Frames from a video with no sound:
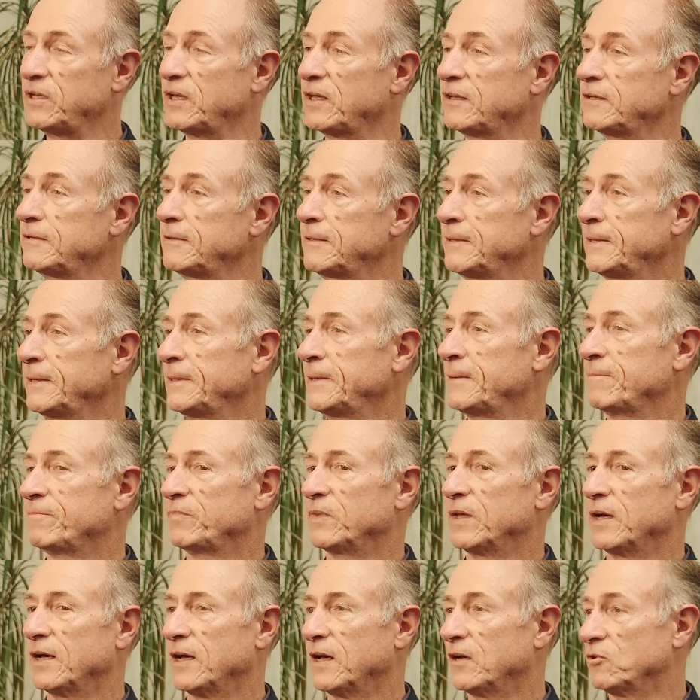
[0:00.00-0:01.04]
done.
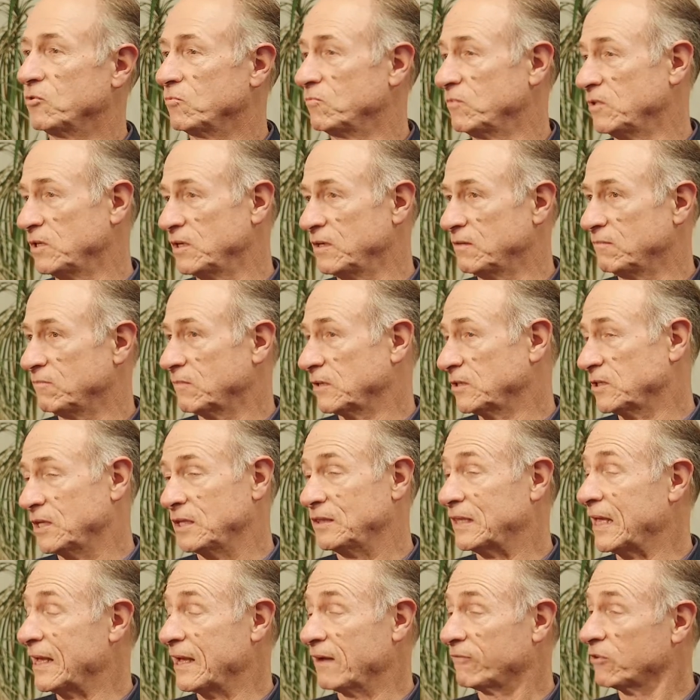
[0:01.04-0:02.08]

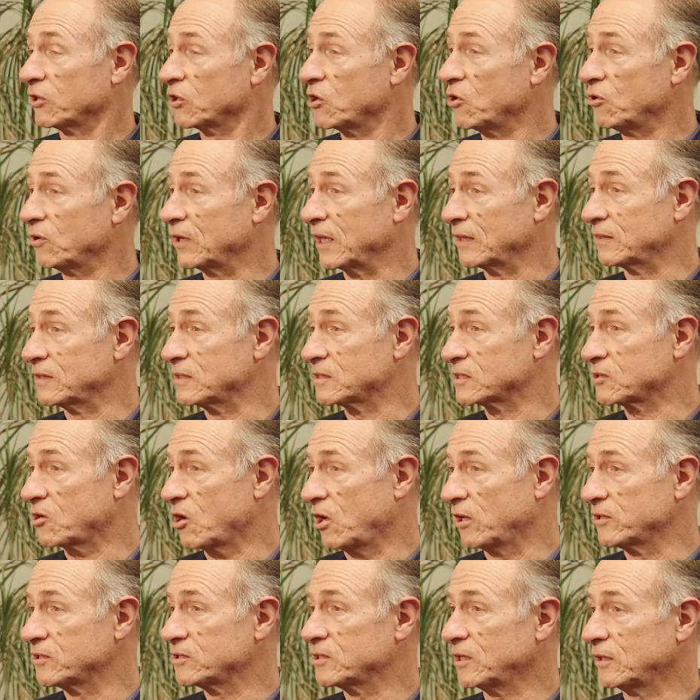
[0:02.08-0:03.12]
Did they ever go get this
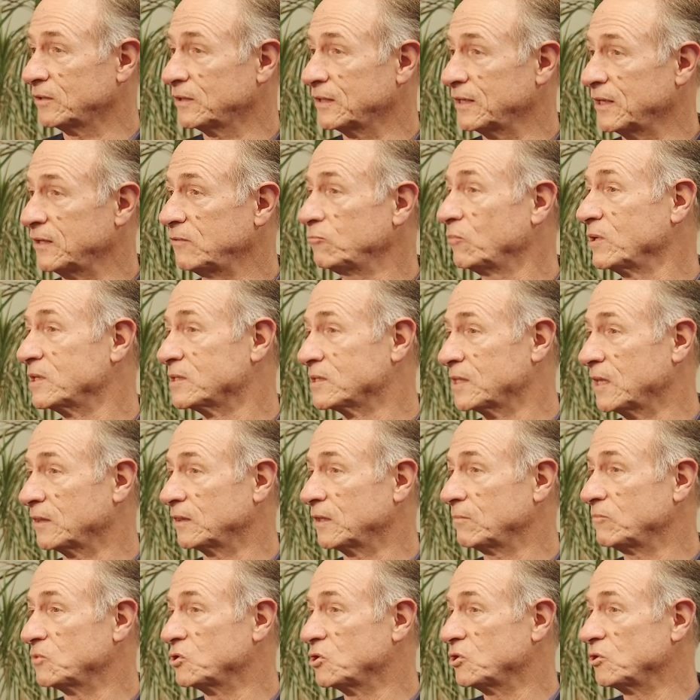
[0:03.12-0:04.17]
consult done? We sent
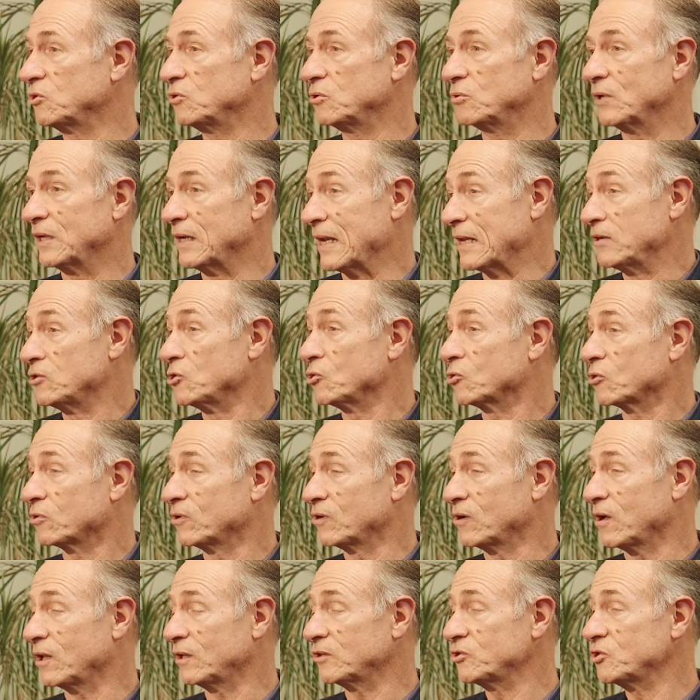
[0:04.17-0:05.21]
them to an
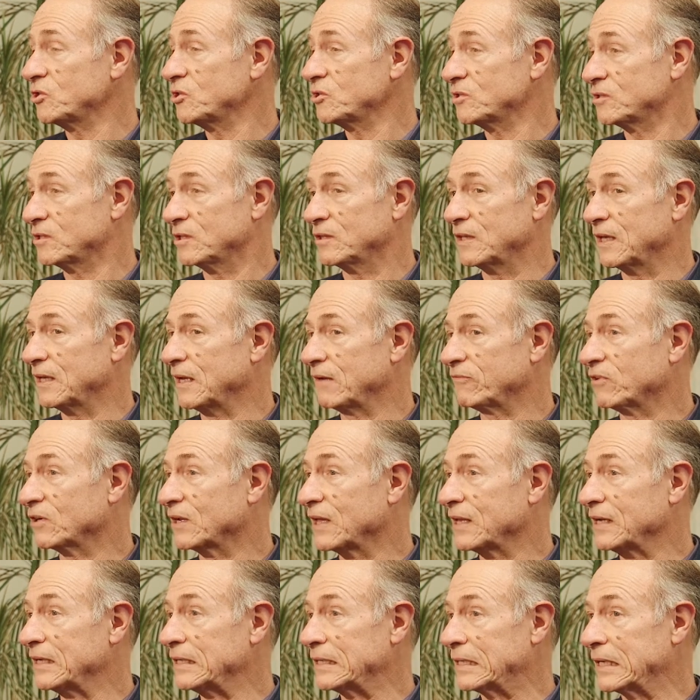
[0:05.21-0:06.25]
endocrinologist. Did they ever
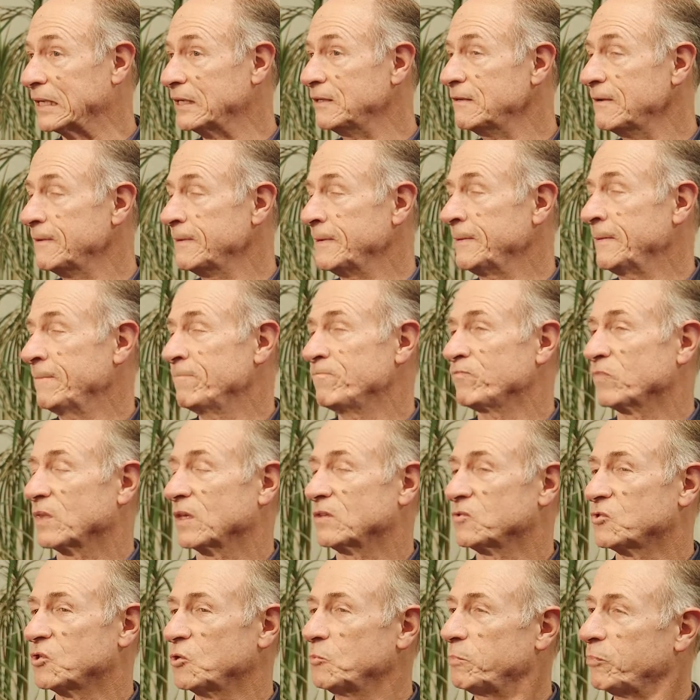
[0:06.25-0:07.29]
get it done?
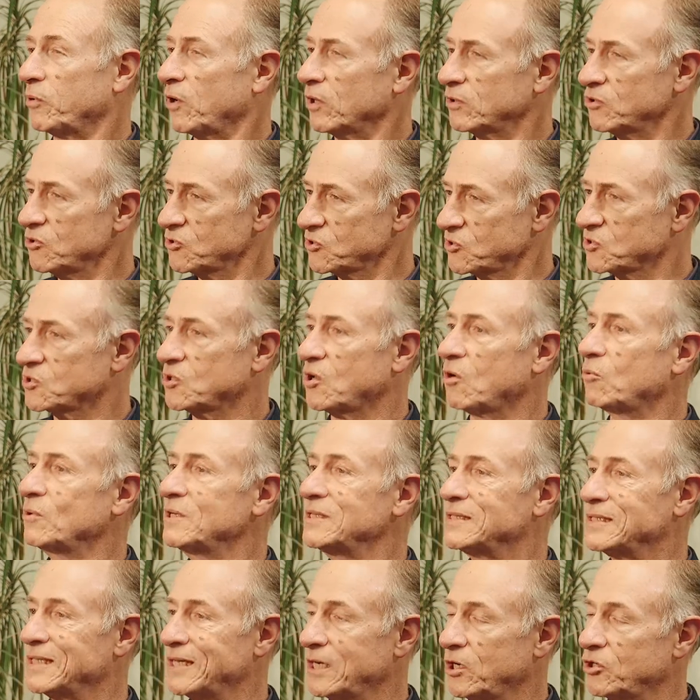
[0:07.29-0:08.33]
So PrognoCIS is
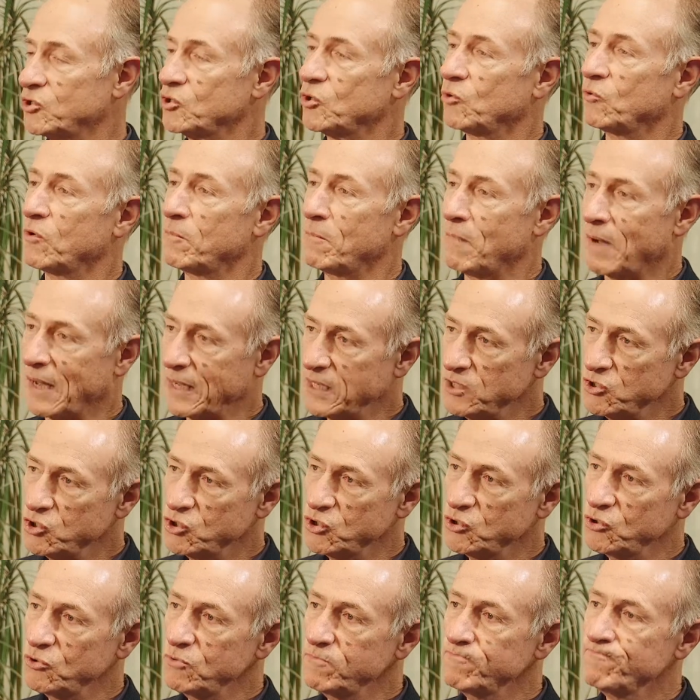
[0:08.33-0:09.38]
always there to remind
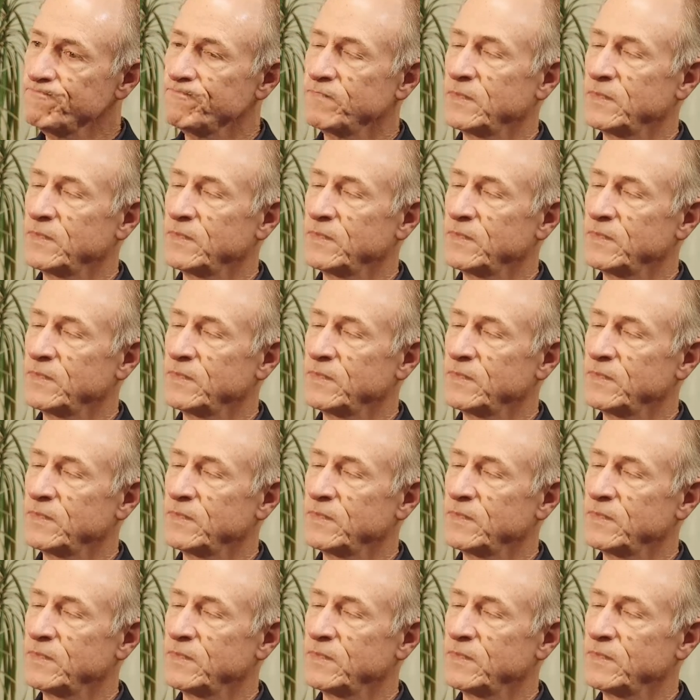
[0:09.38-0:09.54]
you,